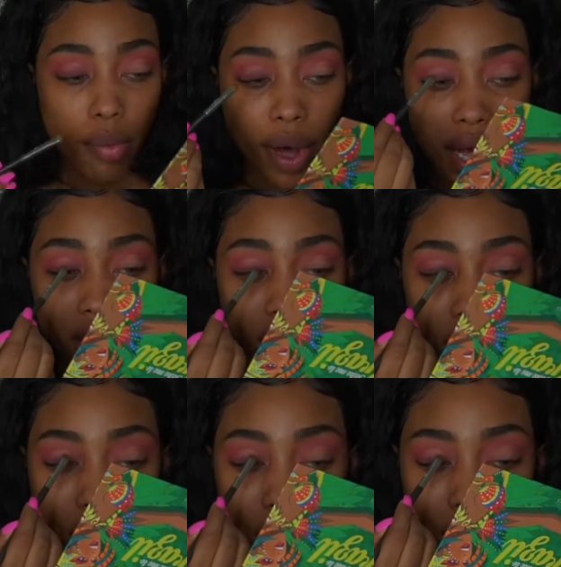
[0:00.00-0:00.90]
but it
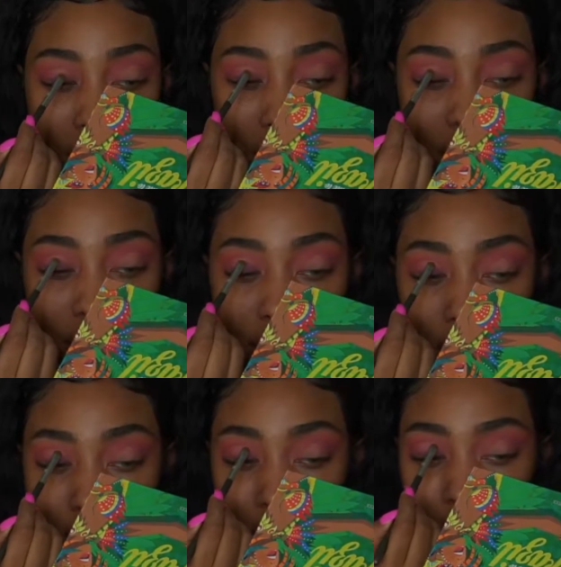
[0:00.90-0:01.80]
really won't matter because we're